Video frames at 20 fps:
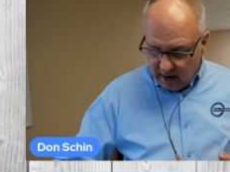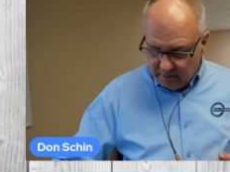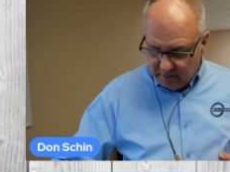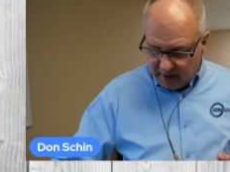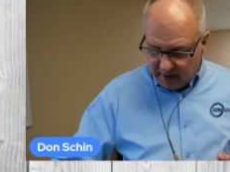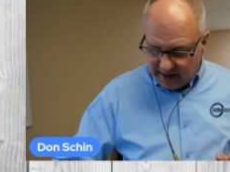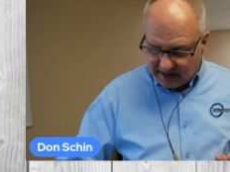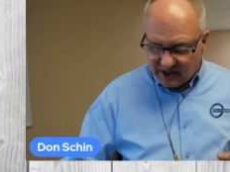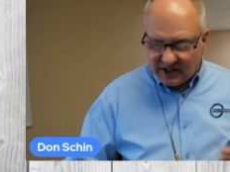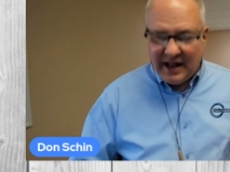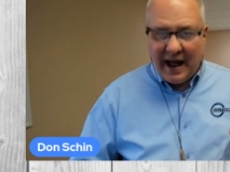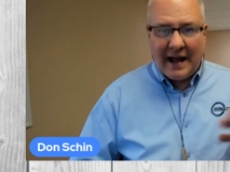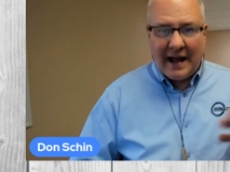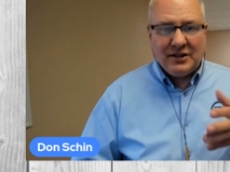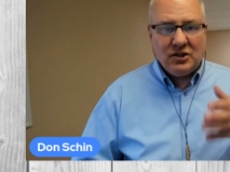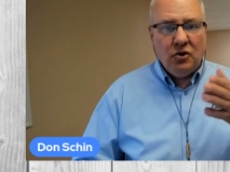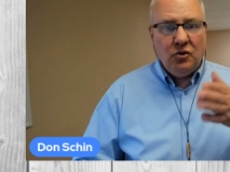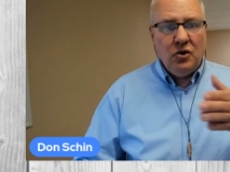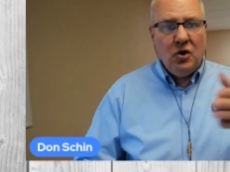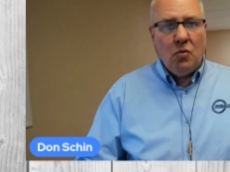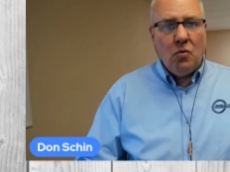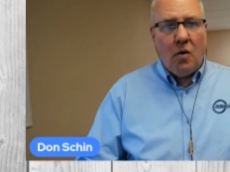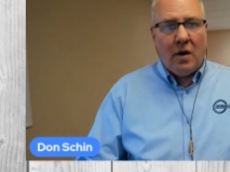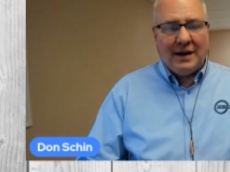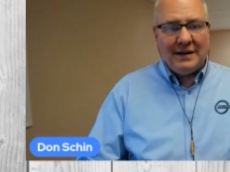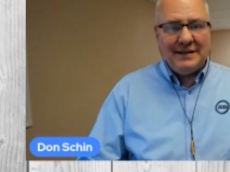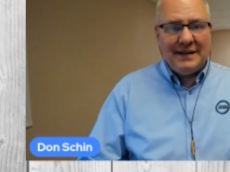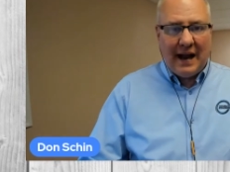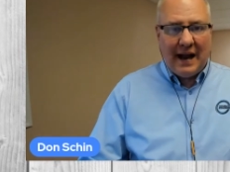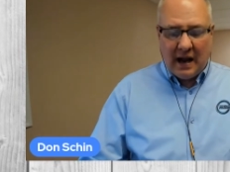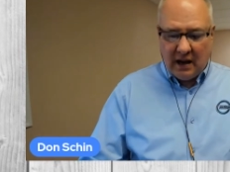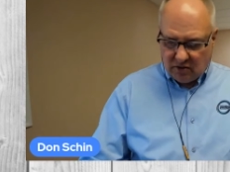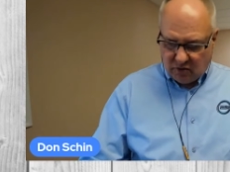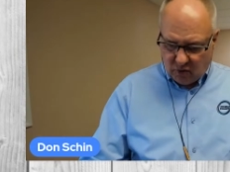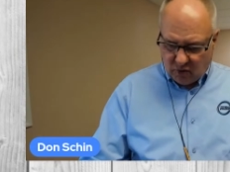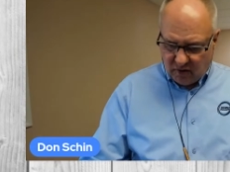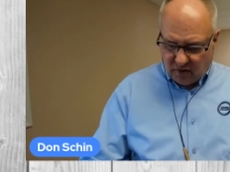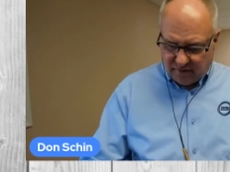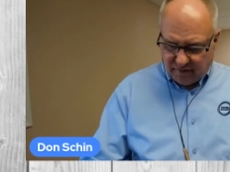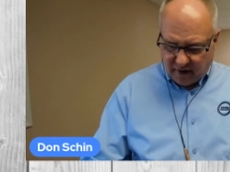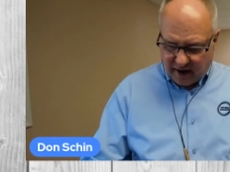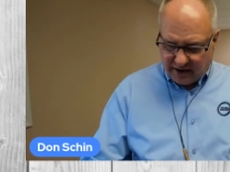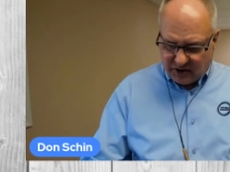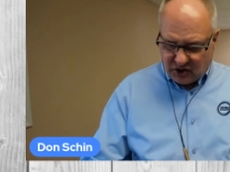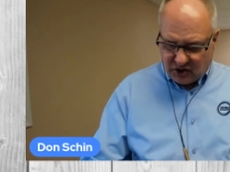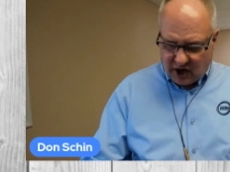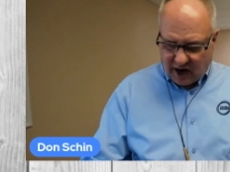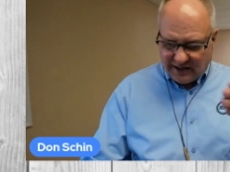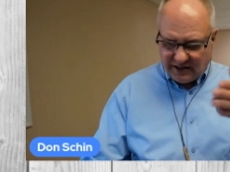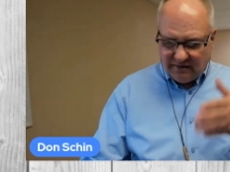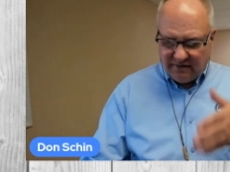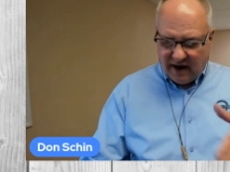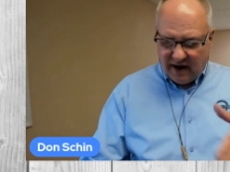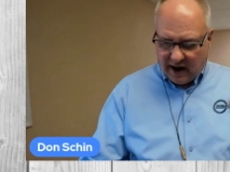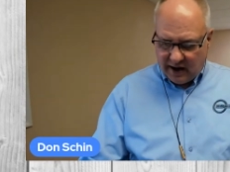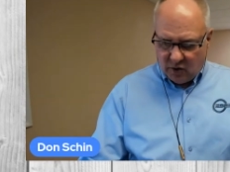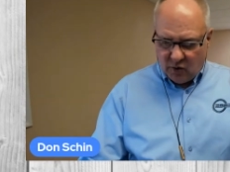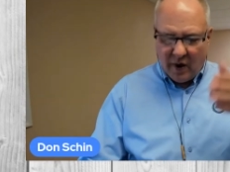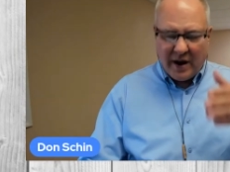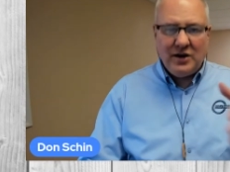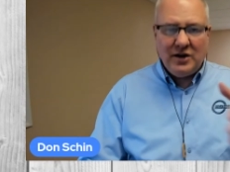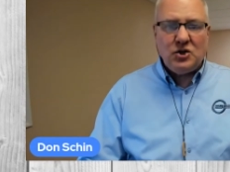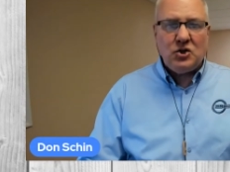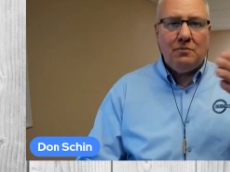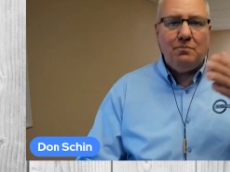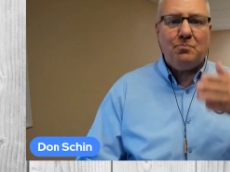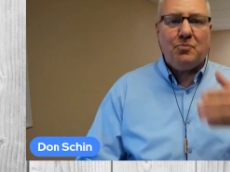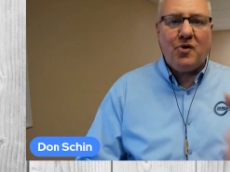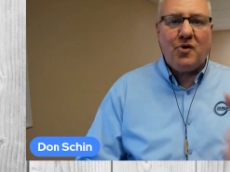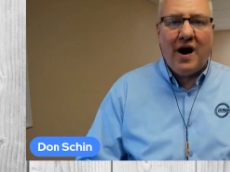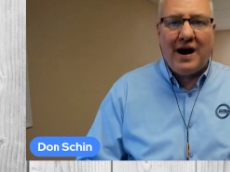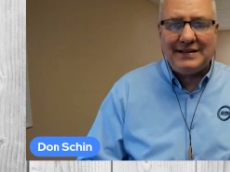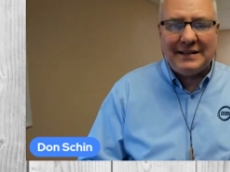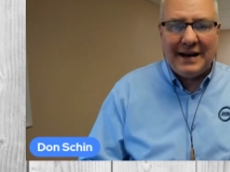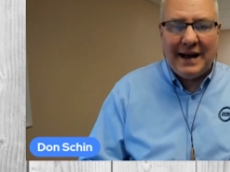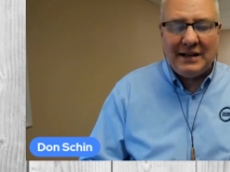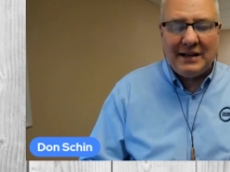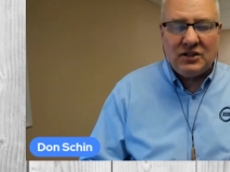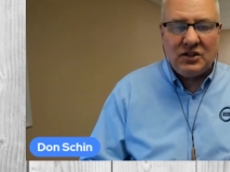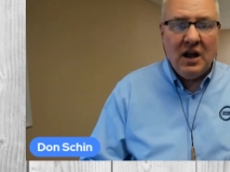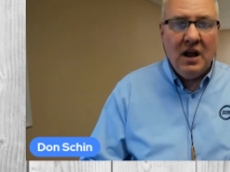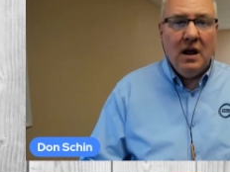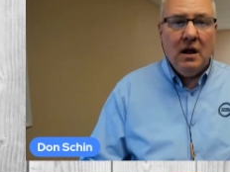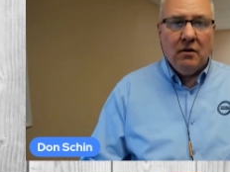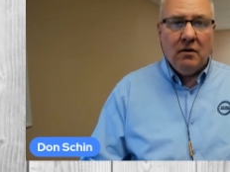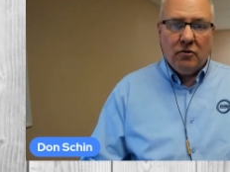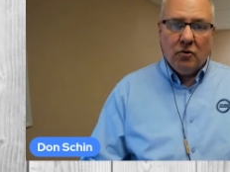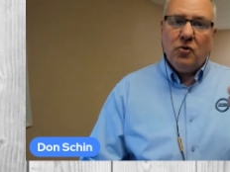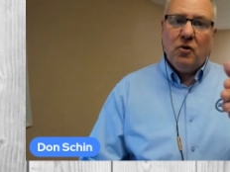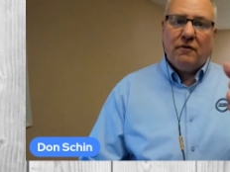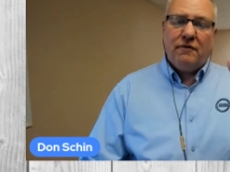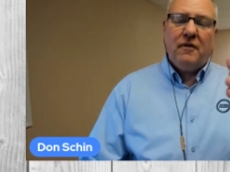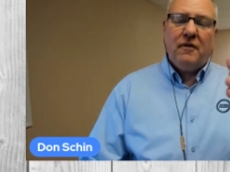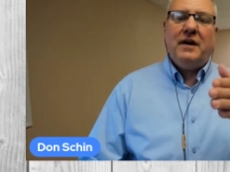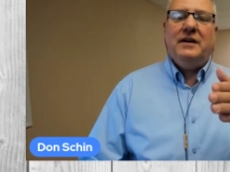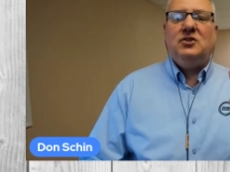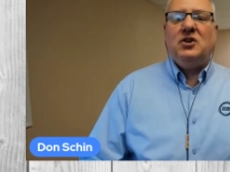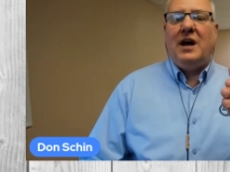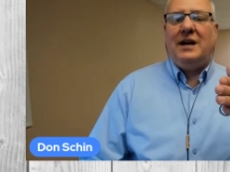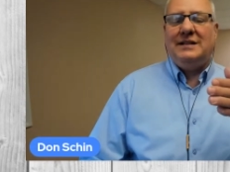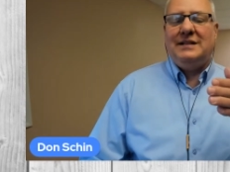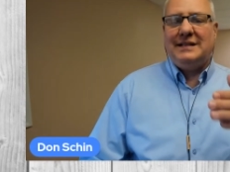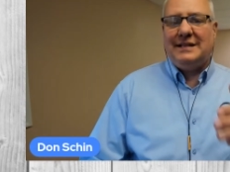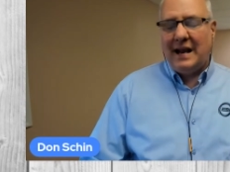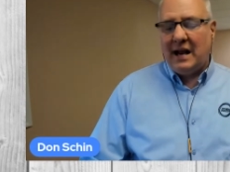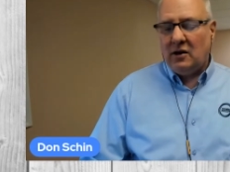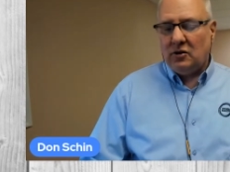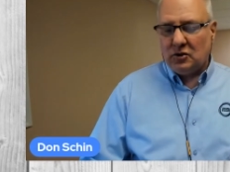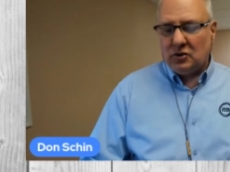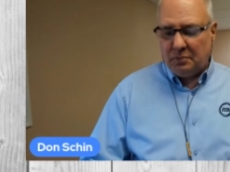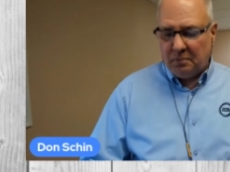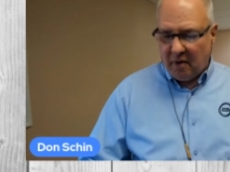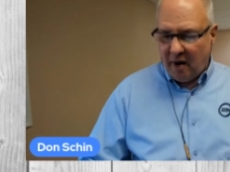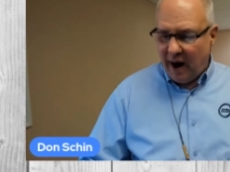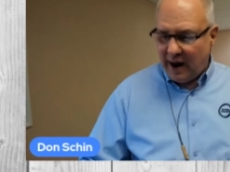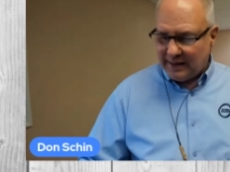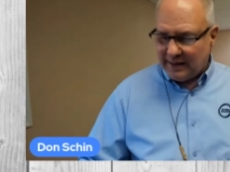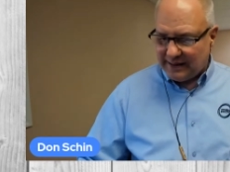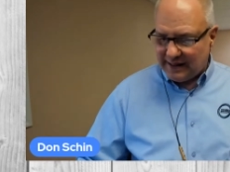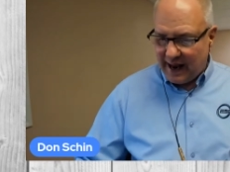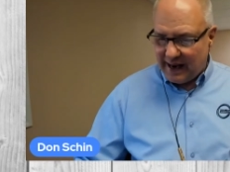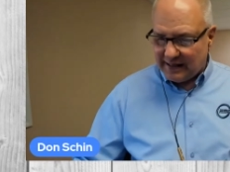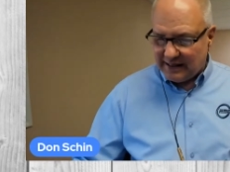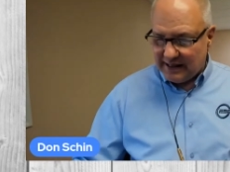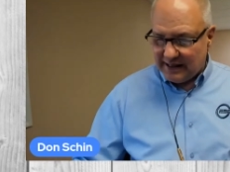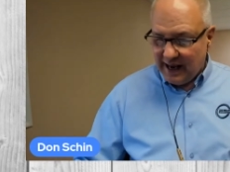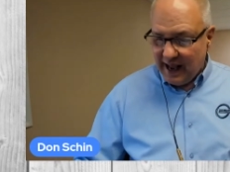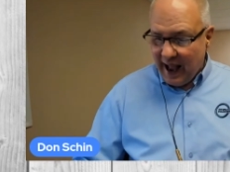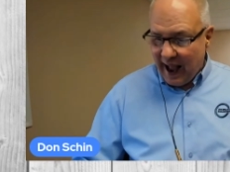because that's who you want to take through the franchise evaluation process, through your franchise sales process.